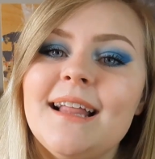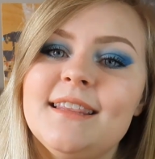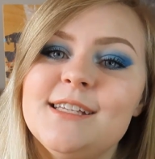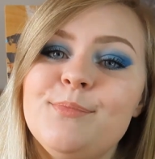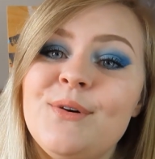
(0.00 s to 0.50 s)
At
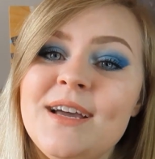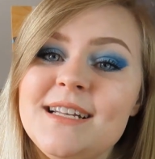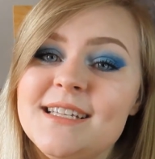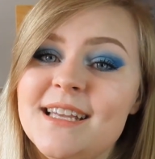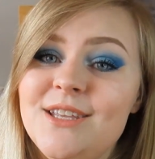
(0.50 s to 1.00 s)
this
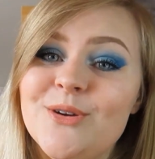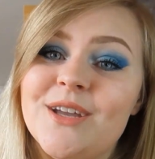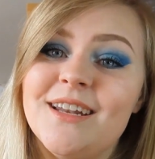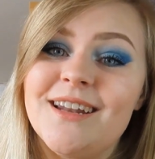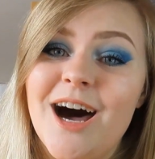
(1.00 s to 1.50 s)
point, you
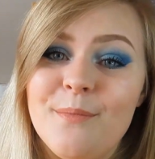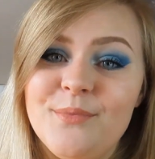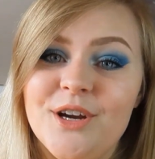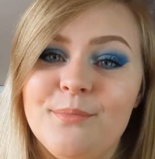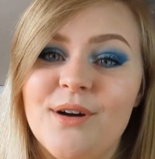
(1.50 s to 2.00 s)
can
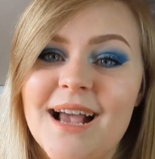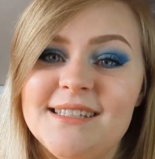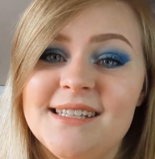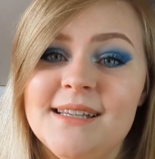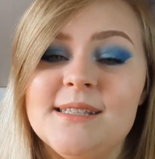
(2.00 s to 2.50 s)
up your
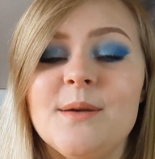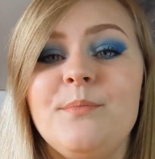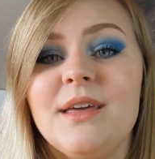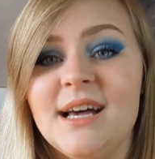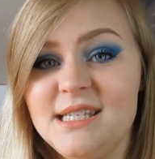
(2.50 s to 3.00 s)
prices
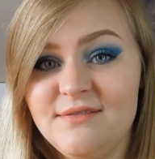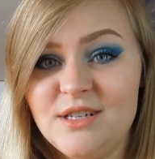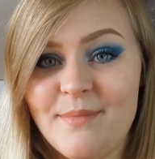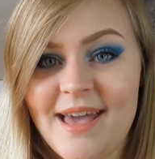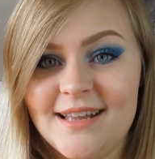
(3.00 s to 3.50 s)
because of
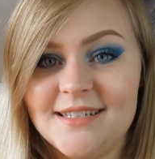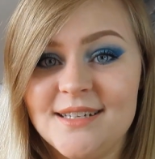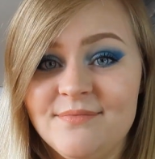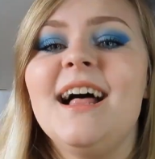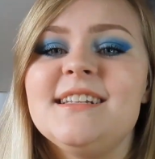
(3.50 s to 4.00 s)
demand.
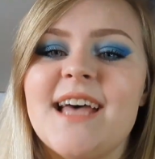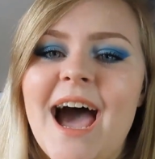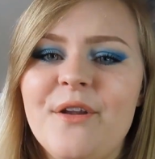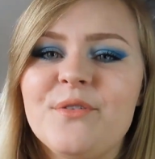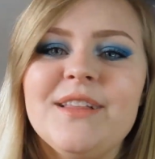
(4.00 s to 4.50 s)
And
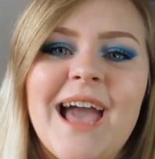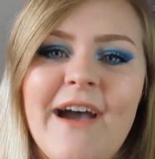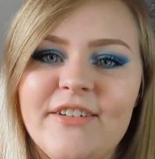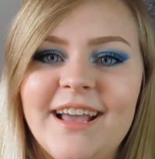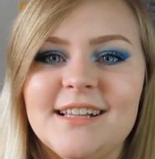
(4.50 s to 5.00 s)
I don't really
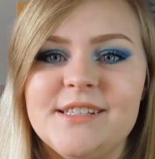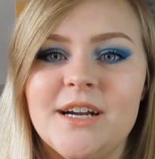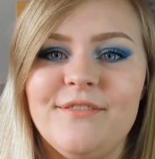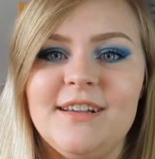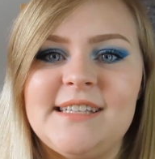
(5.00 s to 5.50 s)
have an
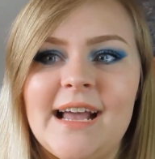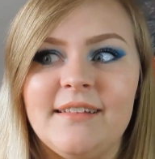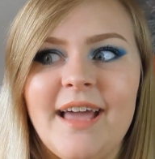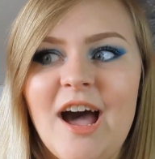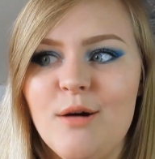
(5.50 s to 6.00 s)
answer of
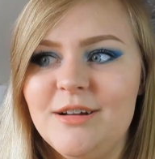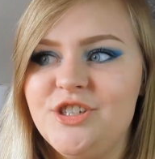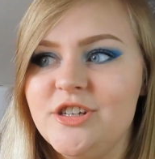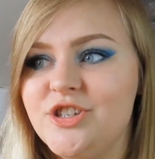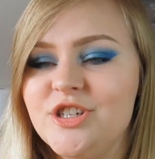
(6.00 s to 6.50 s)
exactly how
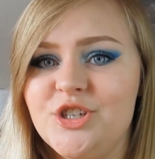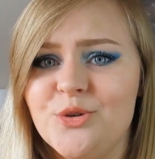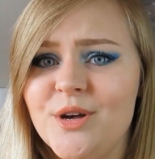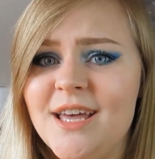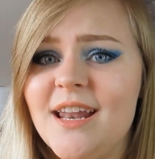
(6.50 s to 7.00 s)
much you should
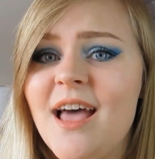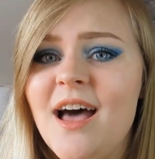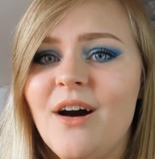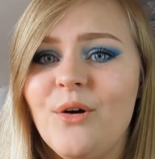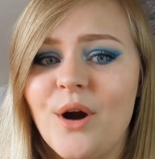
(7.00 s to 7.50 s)
do it
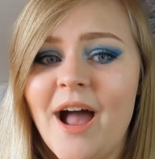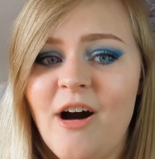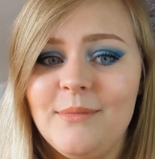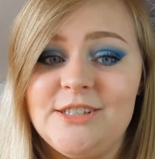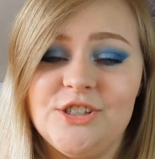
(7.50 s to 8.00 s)
or
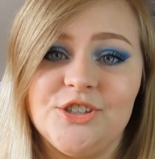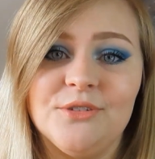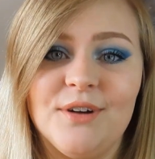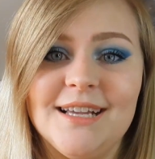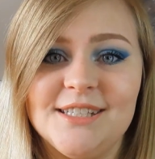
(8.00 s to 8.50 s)
how much you
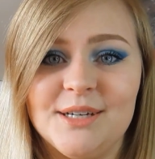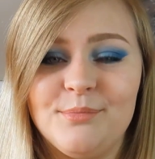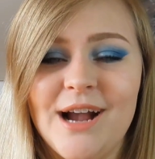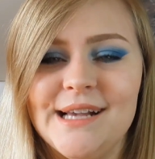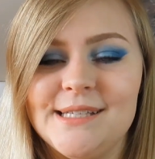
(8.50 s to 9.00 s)
should raise your
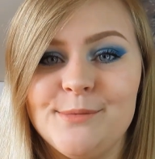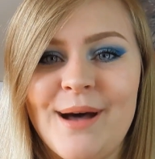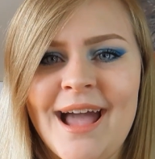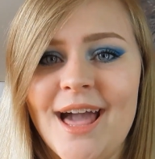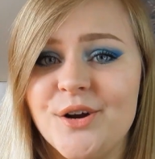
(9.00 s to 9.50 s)
prices
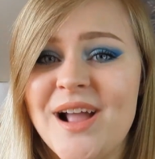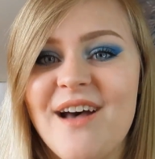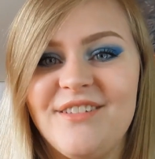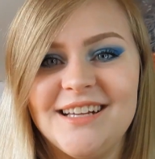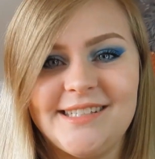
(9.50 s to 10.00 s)
by. I don't
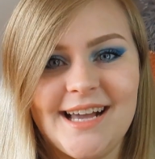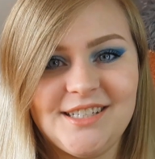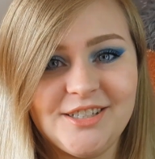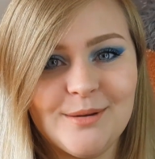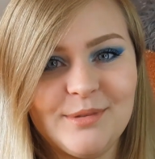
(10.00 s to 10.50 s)
have an
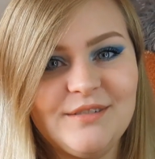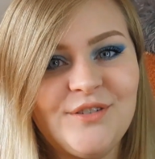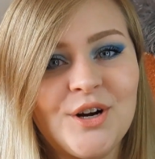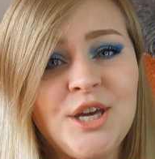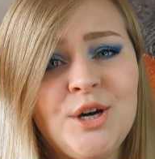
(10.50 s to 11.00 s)
exact number
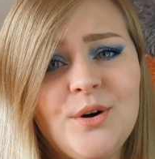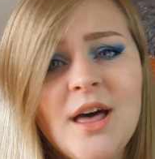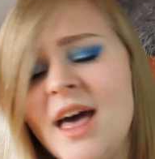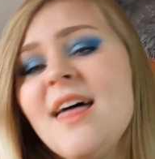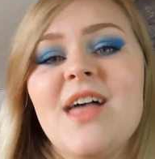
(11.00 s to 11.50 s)
for you.